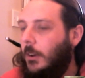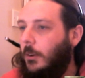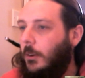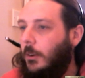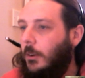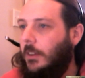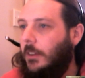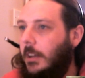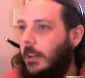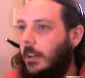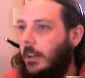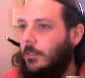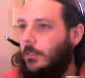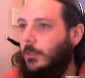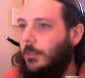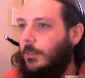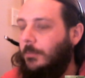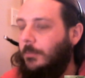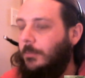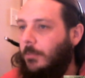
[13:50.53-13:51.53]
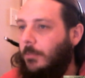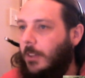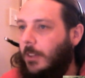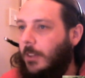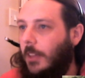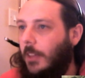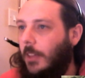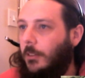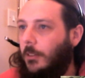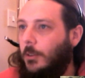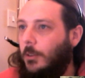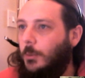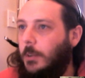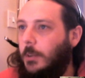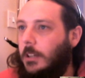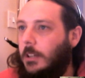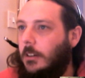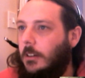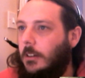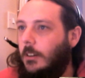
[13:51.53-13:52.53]
clearly sort of sat there and thought
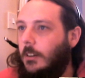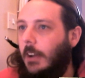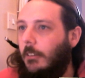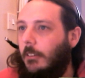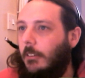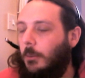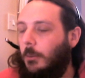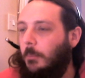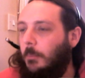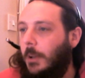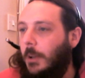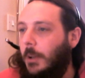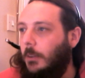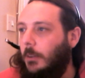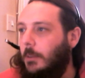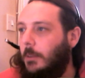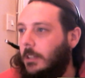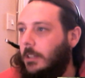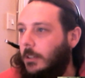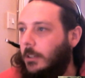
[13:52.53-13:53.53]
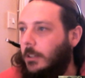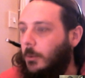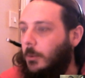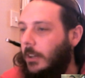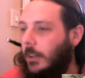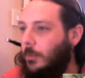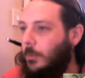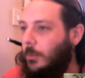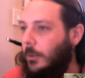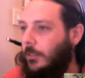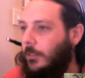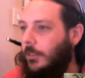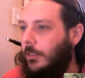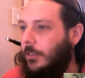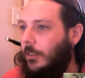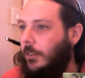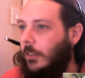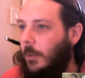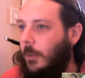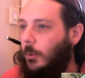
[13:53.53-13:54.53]
we can't carry on playing like we did away at Swansea,
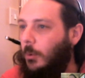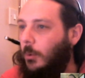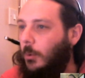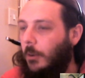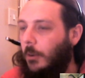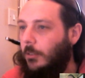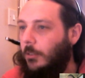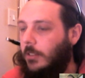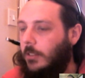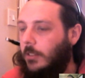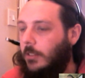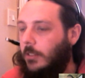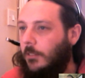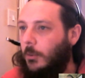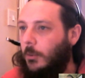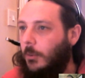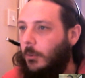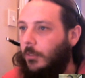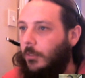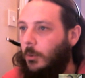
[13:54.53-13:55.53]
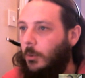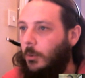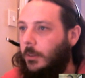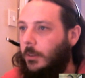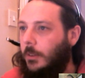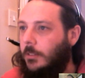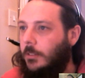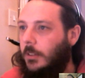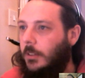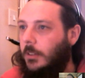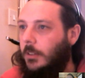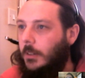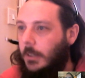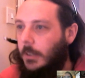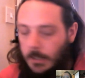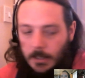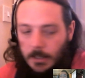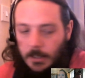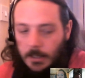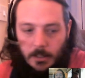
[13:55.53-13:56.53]
for example, where it's just everyone forward. So
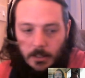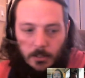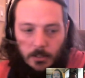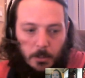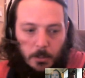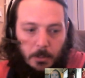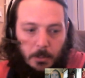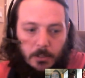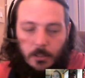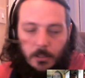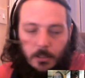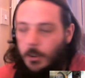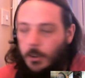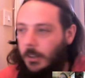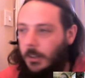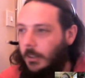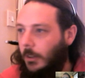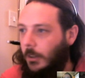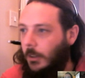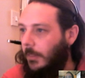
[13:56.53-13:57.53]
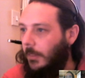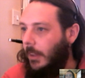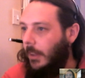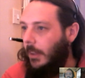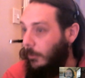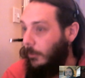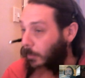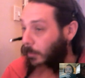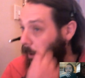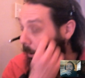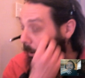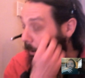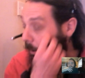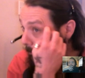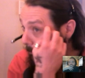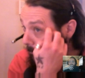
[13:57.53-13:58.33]
there's got to be some credit going there as well.